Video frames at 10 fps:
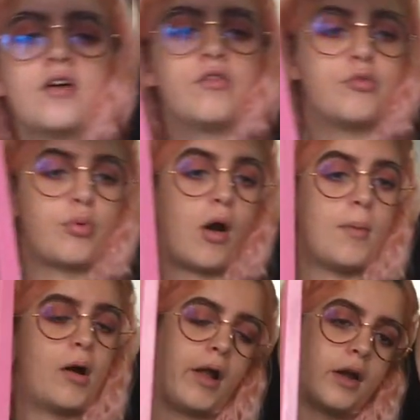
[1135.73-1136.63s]
I got from
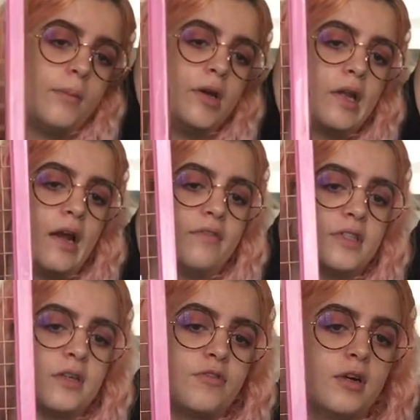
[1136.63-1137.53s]
Primark, and I'm only gonna have
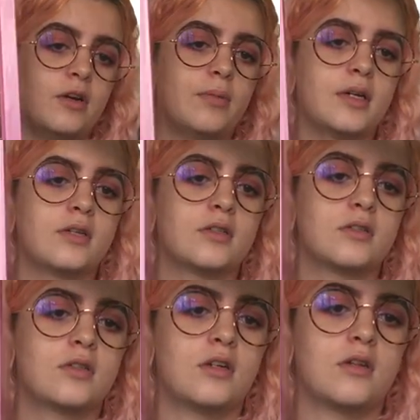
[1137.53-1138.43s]
this up for a little bit
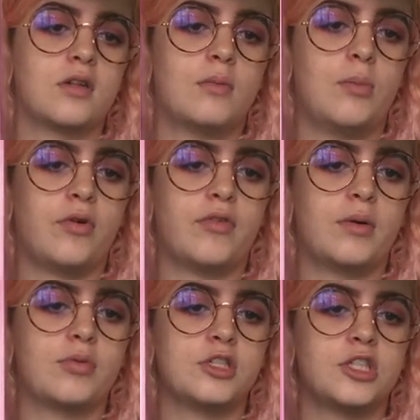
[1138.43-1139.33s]
because I don't think my
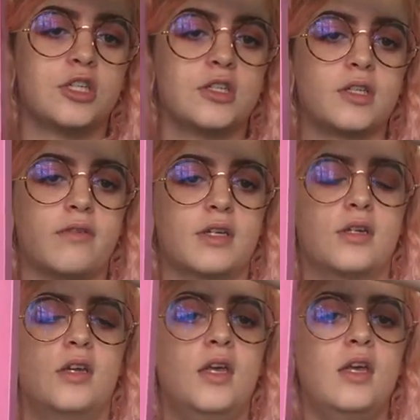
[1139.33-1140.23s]
boyfriend appreciates
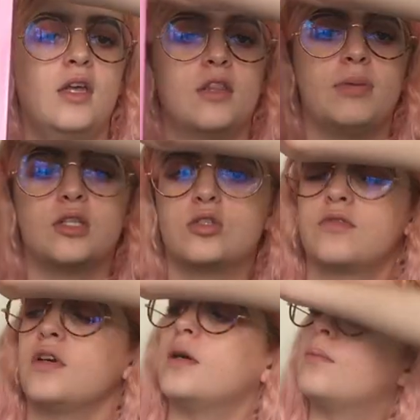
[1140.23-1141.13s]
having the pictures
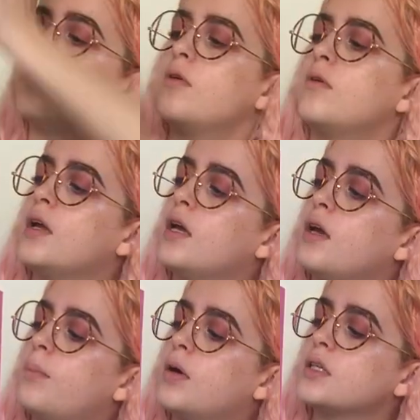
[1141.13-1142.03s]
of him on here, but